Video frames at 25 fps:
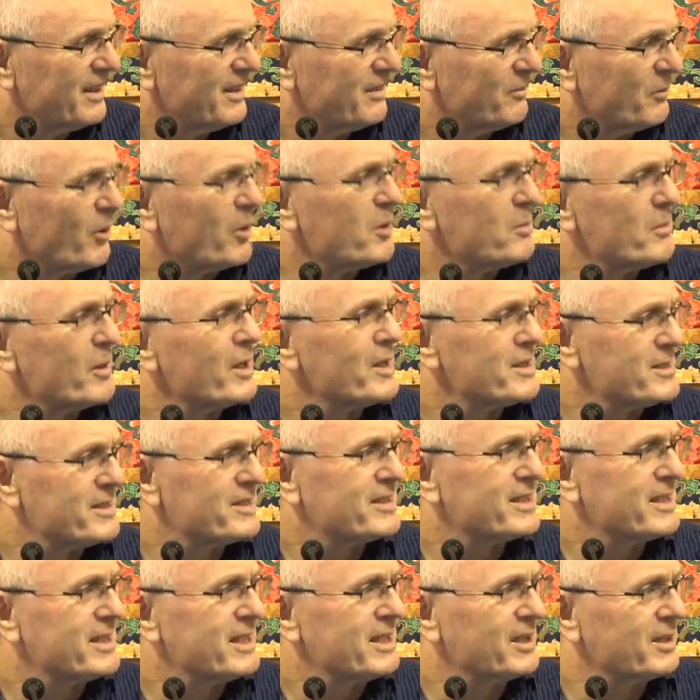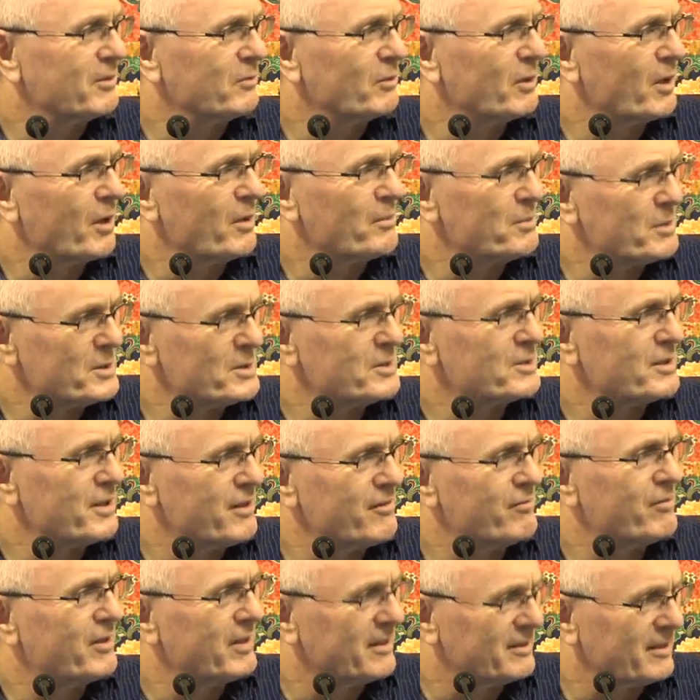what am I seeing when I
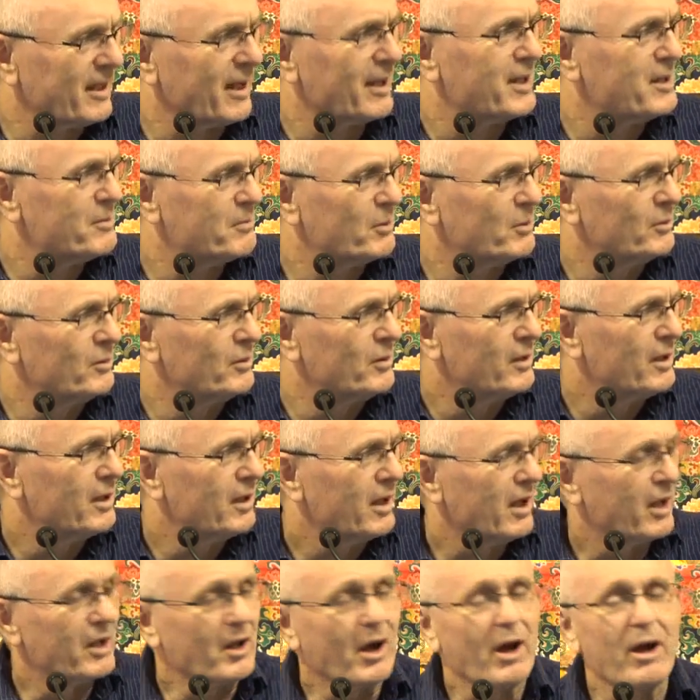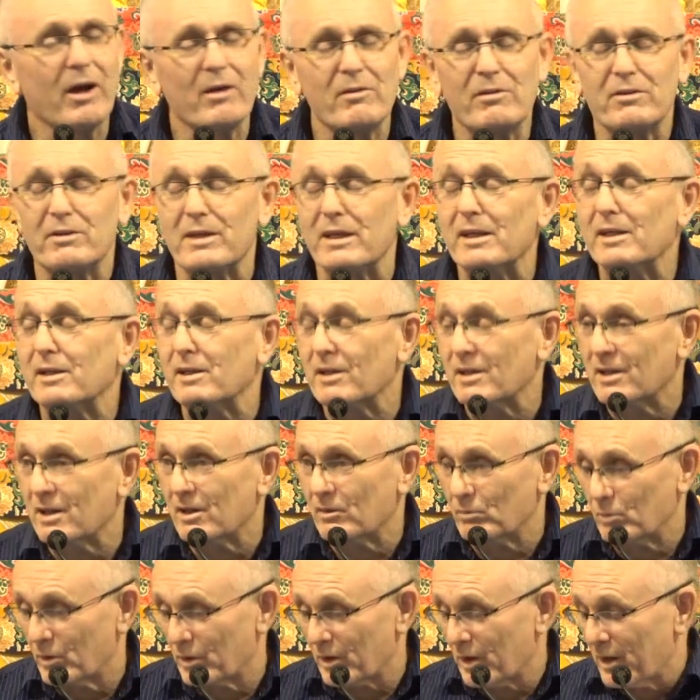perceive the table? And I think
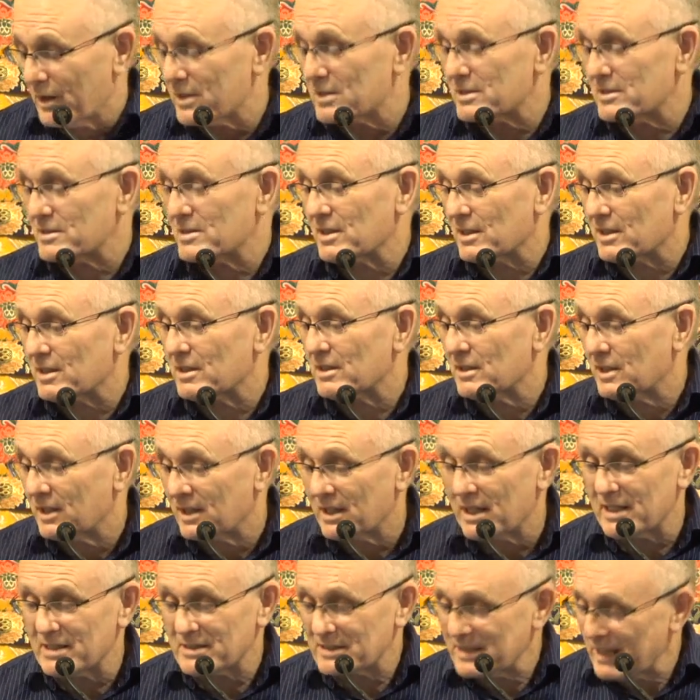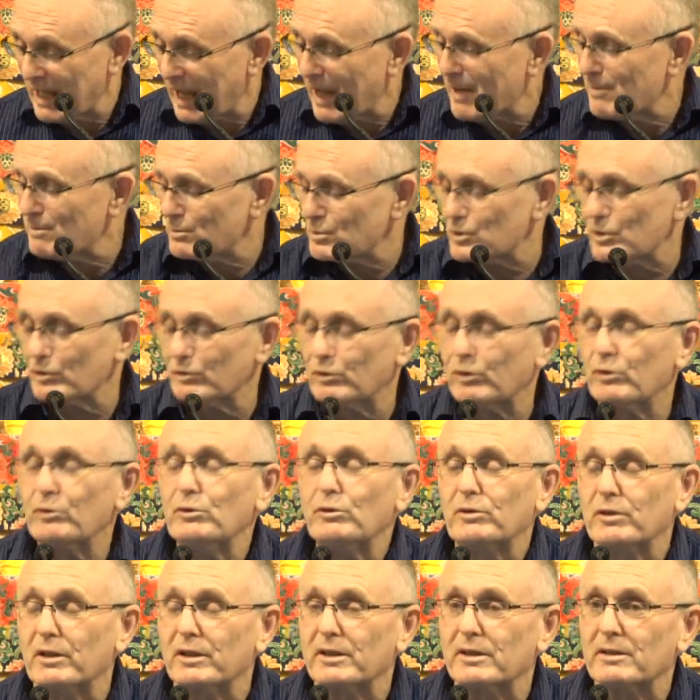what I see is
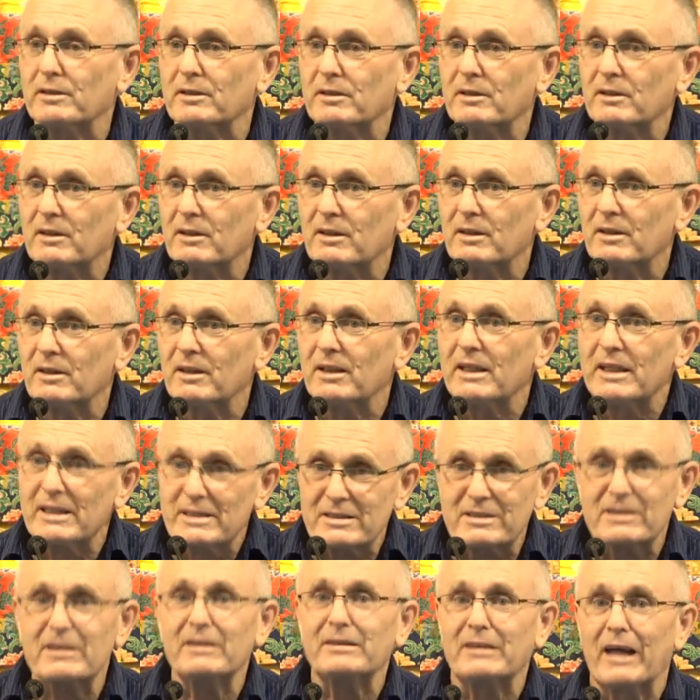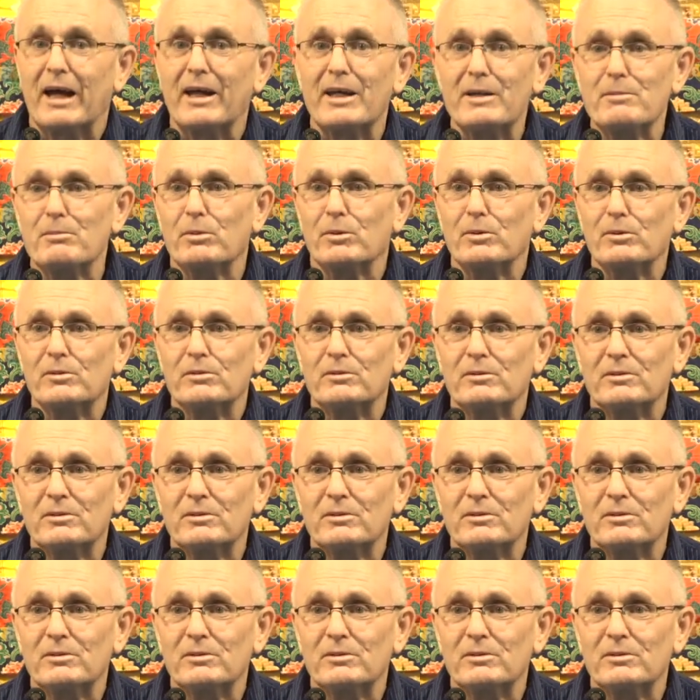absolutely, it's a table.